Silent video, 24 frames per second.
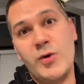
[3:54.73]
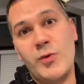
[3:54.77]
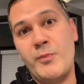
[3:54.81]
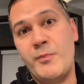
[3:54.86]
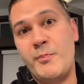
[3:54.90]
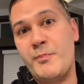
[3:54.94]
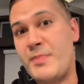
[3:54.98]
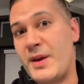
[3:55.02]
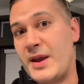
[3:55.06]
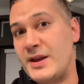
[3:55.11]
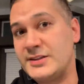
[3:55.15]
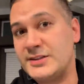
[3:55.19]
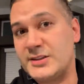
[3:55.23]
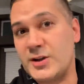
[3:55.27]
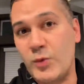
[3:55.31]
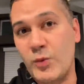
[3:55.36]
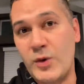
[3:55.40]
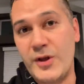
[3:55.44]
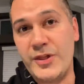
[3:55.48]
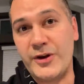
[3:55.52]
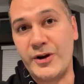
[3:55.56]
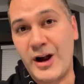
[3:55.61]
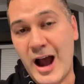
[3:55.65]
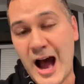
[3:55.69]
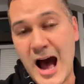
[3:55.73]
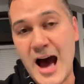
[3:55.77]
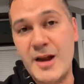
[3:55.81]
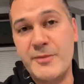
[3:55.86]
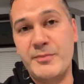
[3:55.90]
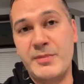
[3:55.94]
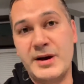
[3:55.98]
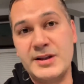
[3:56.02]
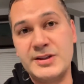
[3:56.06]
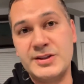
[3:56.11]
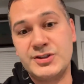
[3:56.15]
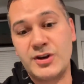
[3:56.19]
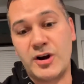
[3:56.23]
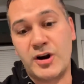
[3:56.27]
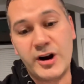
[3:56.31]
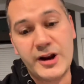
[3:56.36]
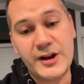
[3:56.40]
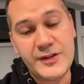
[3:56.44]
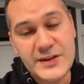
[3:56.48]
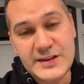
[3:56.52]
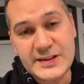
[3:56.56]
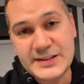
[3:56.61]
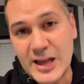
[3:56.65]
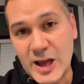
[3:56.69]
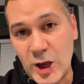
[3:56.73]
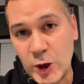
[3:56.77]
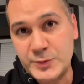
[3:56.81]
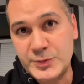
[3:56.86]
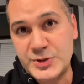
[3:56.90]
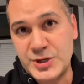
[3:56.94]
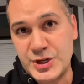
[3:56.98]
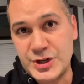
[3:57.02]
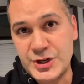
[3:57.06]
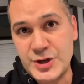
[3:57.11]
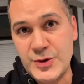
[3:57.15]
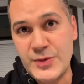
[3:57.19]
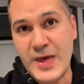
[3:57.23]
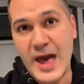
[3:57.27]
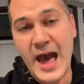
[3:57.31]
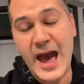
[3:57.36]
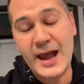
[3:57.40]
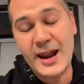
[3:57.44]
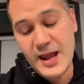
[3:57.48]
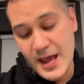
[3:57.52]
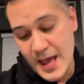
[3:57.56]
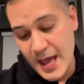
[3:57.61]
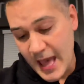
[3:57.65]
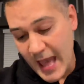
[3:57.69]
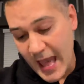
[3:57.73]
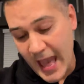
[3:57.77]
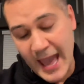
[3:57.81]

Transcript: based on what their hot buttons are. And this helps you do that.